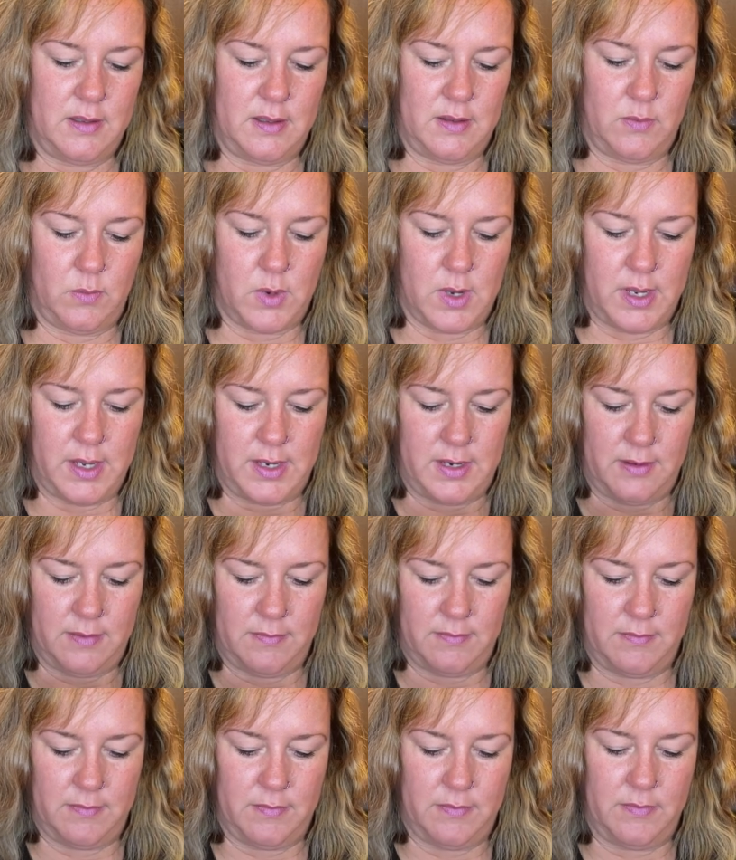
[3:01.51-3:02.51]
what
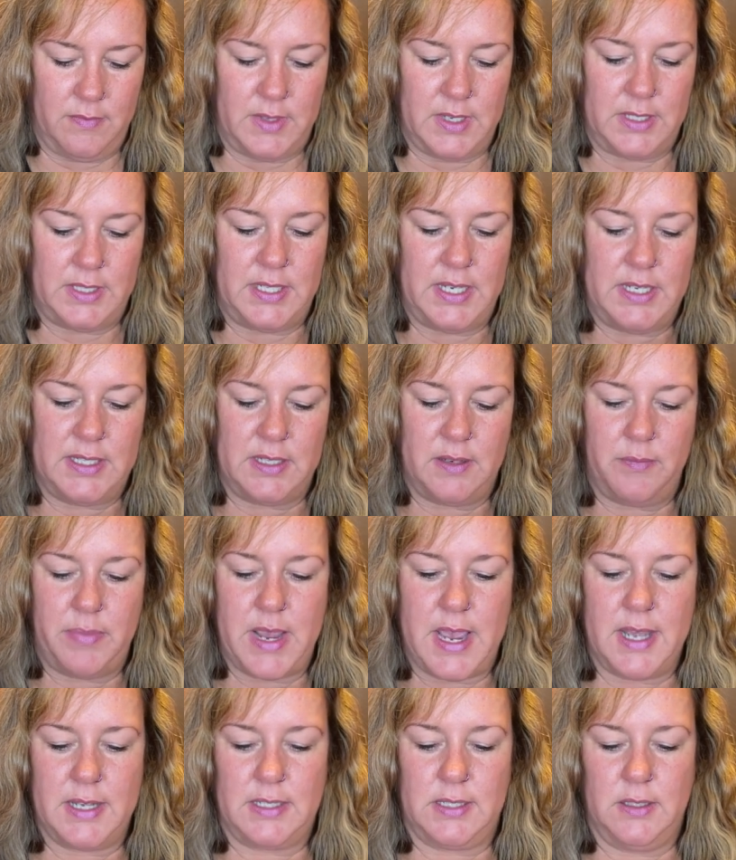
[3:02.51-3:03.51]
the season
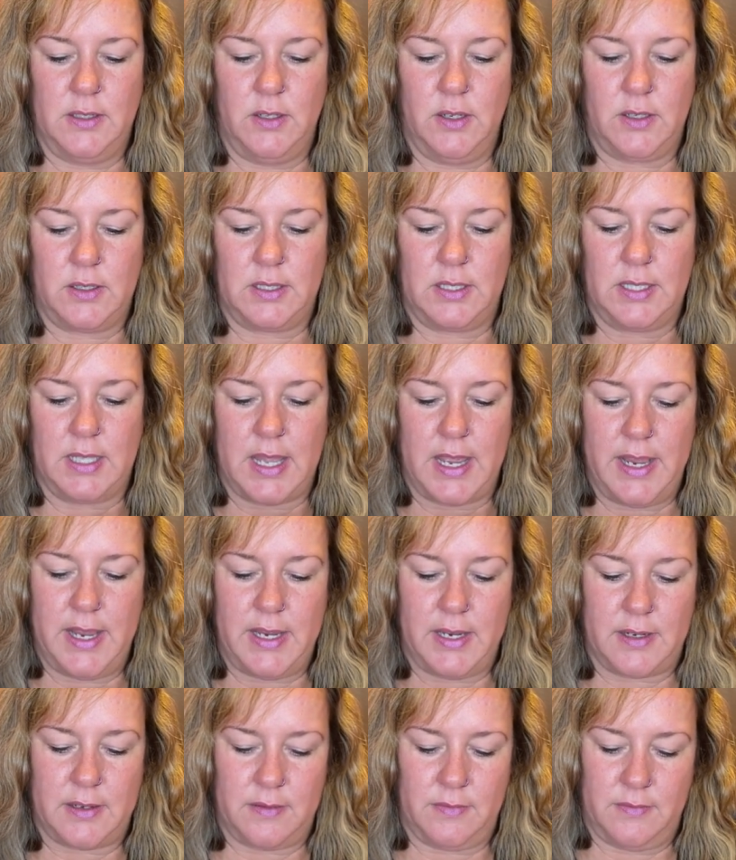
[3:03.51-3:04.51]
pass looks
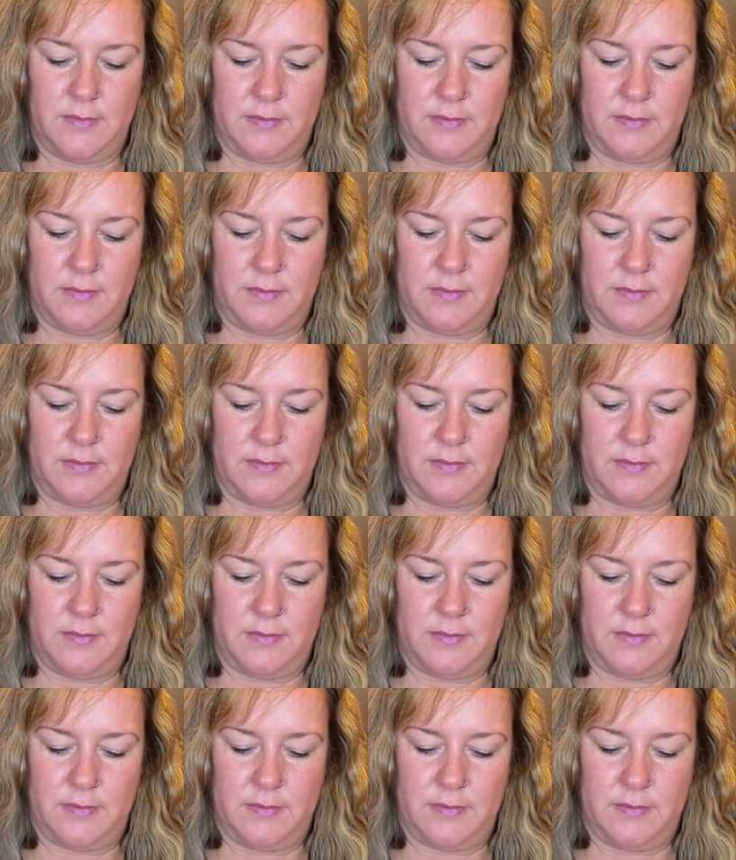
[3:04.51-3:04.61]
like.